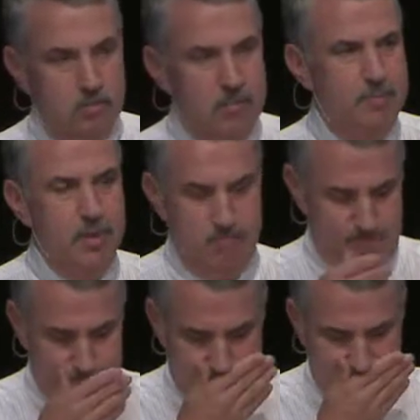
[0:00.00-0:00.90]
Maybe
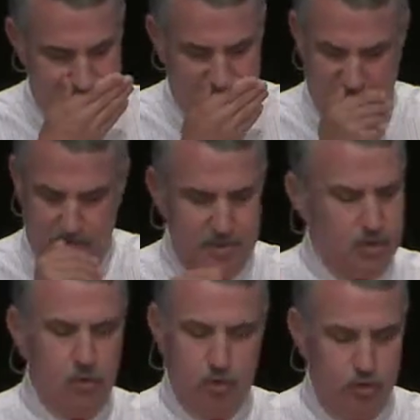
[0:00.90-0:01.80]

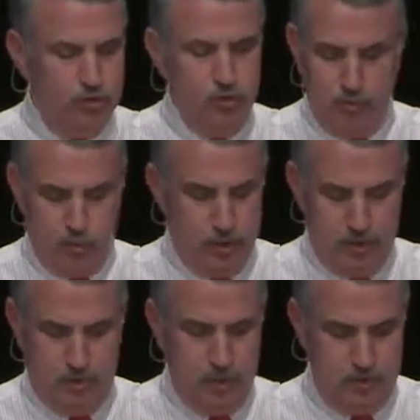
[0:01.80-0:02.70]
the girls shouldn't work
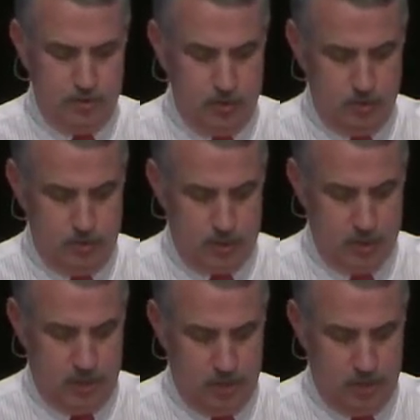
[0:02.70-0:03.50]
at Jamba Juice.